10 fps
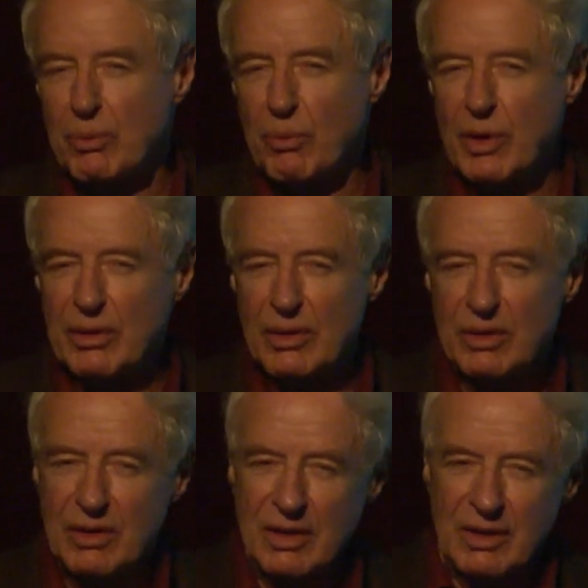
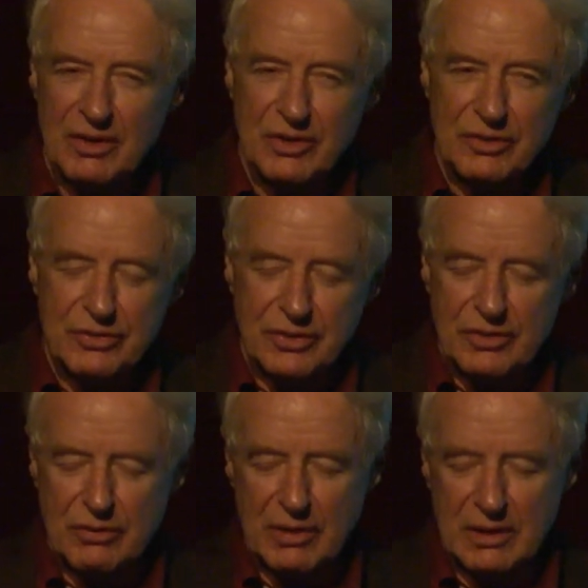Will
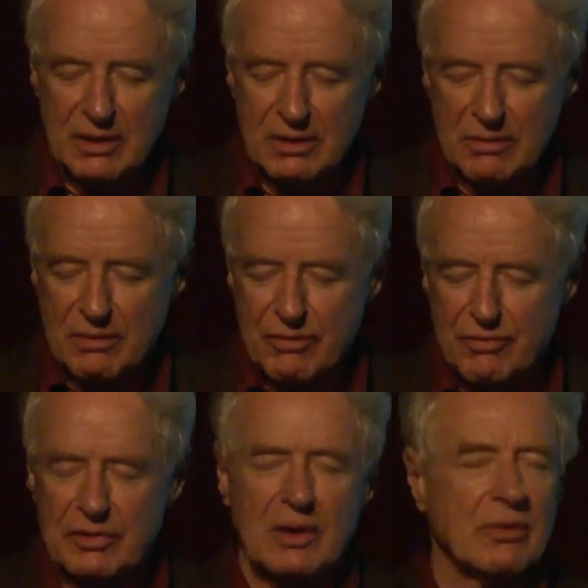Cinderella
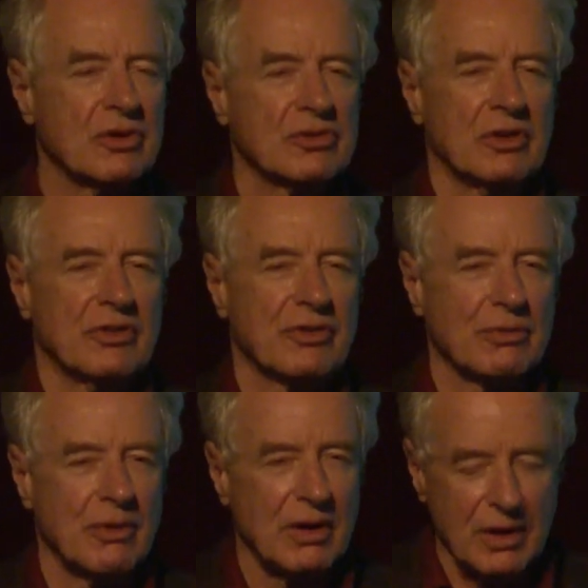flourish and
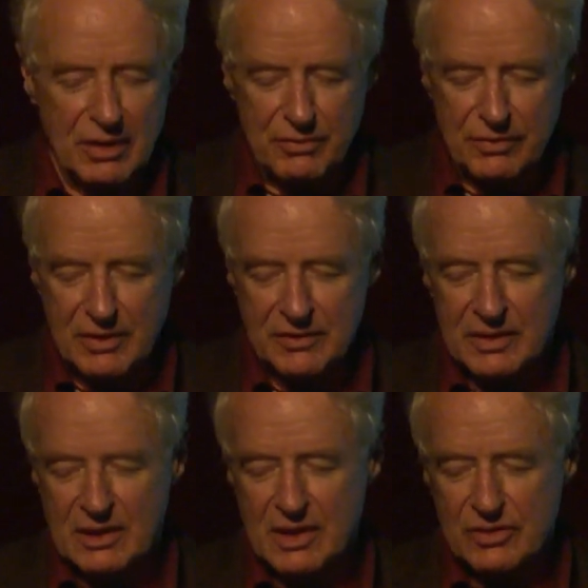thrive in the
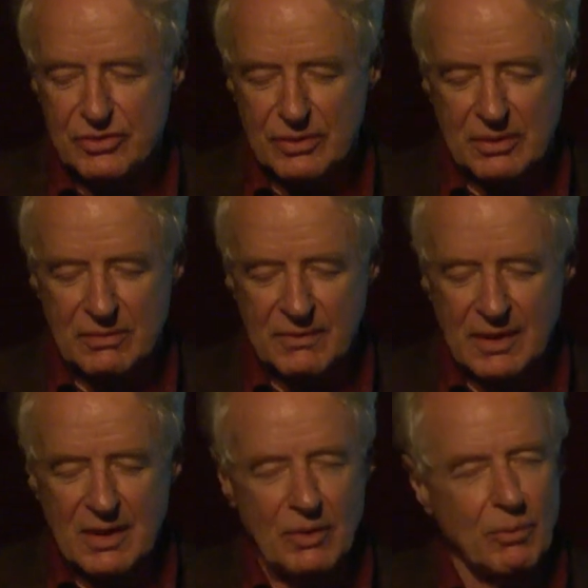castle?
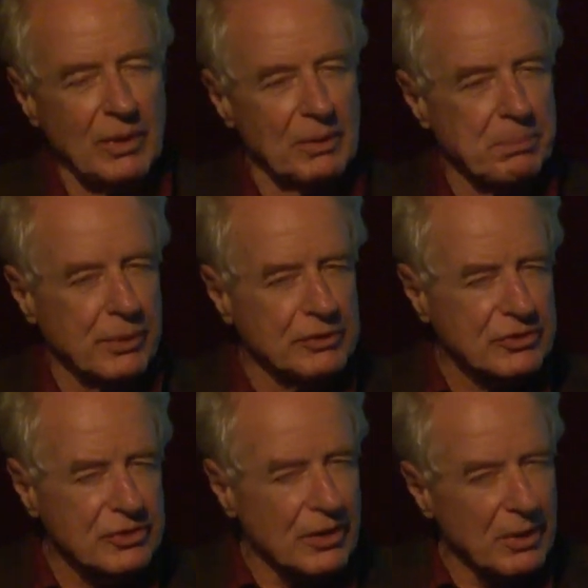Will Prince
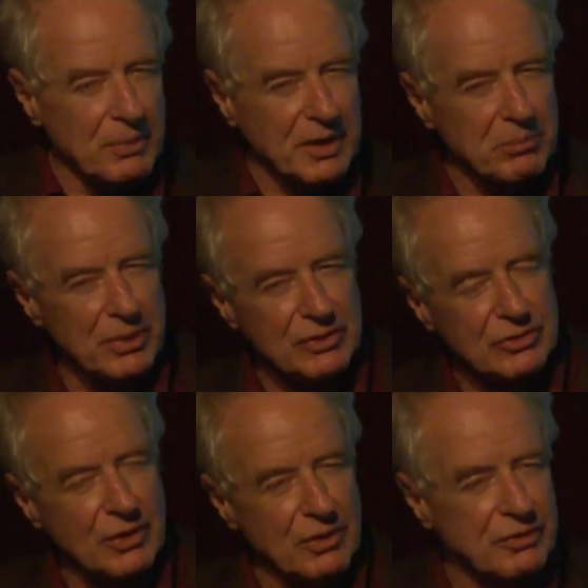Charming be
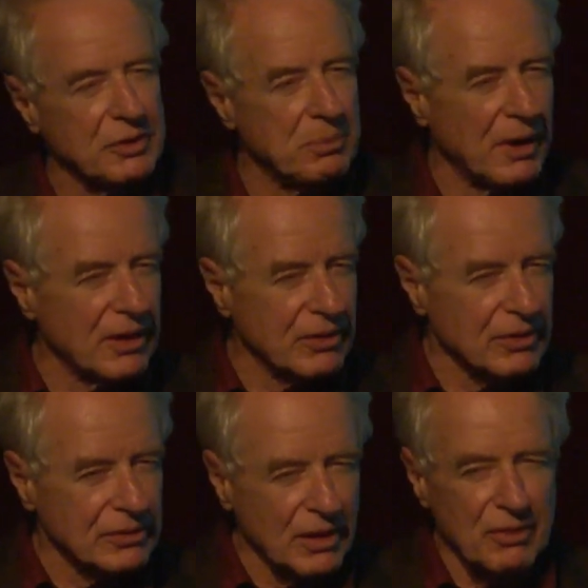softened by
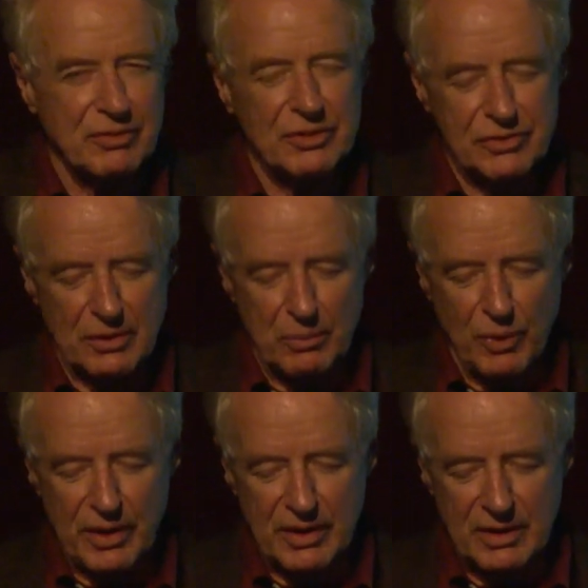her love in some
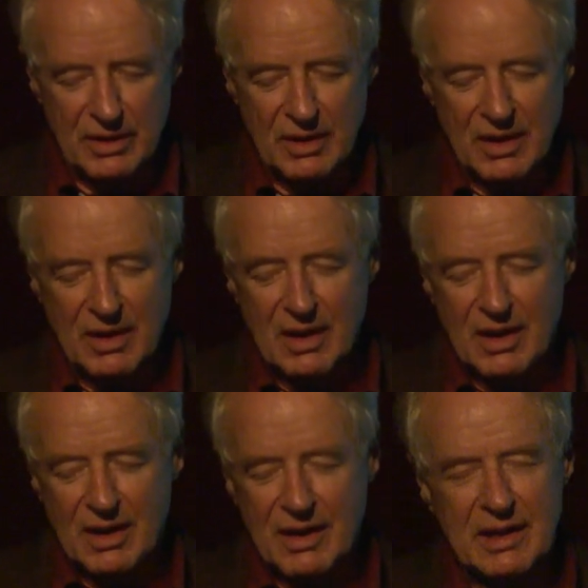way?
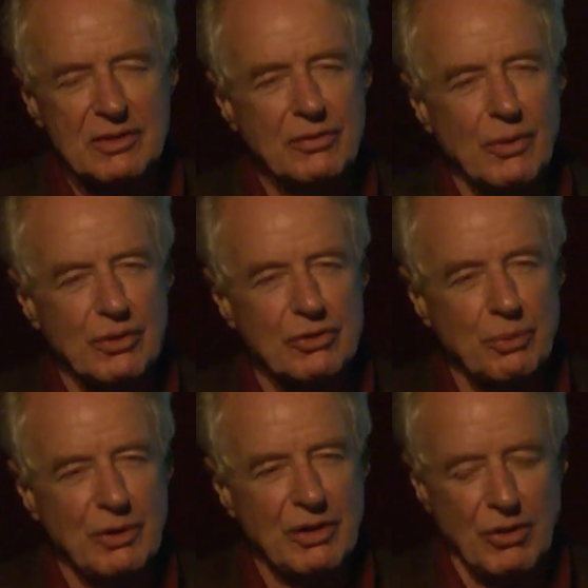And of course,
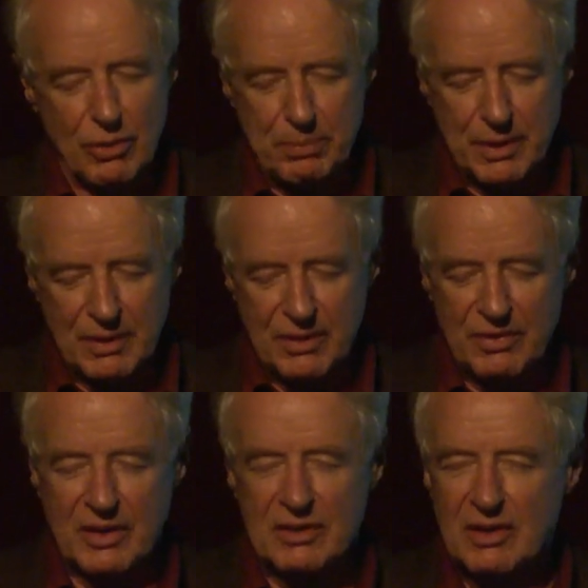we hope
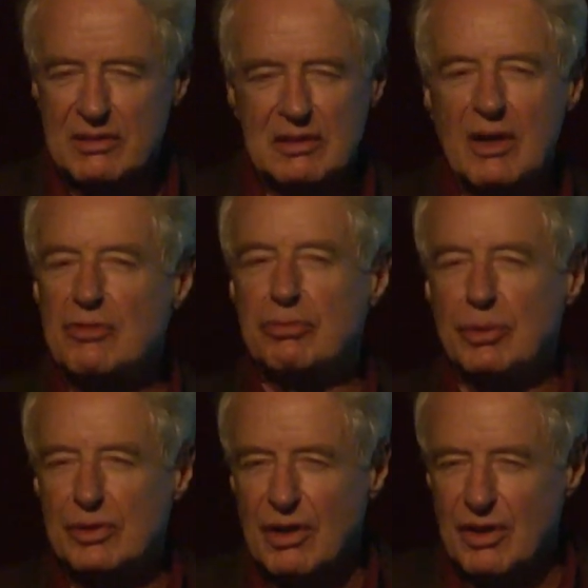that love
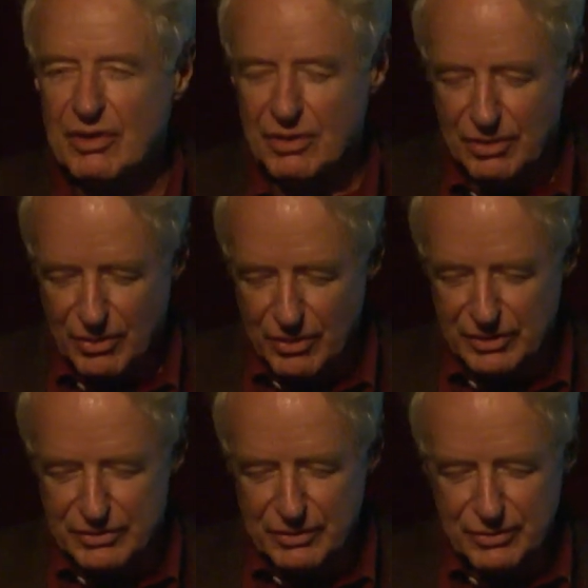will conquer all
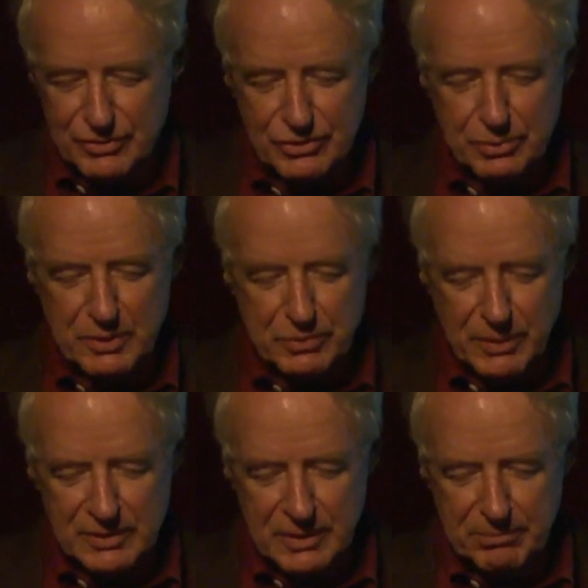the differences
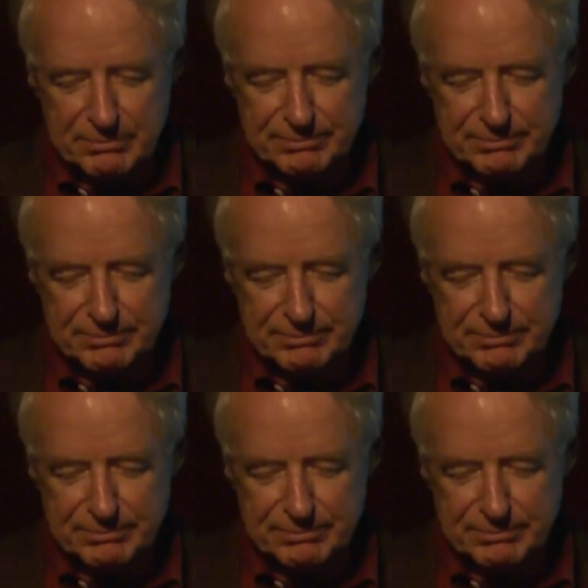between them.